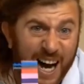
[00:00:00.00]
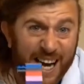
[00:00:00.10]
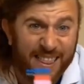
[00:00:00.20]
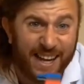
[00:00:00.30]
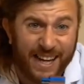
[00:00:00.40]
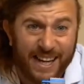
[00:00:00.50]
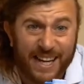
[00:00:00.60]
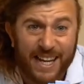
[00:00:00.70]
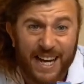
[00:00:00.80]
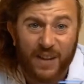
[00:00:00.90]
I think
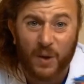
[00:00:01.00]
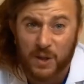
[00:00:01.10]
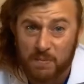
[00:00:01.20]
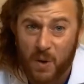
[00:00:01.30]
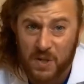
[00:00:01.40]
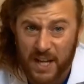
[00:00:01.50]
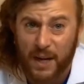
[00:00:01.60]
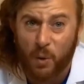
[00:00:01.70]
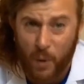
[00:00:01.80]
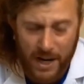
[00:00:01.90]
it looks most
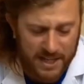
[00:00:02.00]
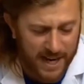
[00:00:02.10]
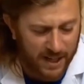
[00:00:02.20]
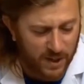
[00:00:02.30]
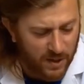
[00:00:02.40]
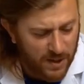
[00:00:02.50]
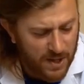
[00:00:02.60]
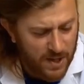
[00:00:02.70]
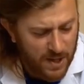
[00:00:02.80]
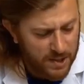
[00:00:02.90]
like a rectangle.
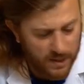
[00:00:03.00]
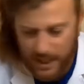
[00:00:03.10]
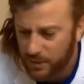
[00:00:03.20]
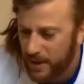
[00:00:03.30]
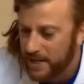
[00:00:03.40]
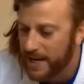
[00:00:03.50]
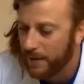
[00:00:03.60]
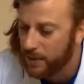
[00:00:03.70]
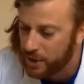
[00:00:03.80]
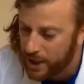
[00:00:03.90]
So let's write
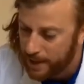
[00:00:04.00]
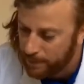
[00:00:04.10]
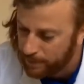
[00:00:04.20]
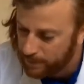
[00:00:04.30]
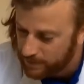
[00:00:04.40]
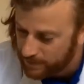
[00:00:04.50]
down the shape.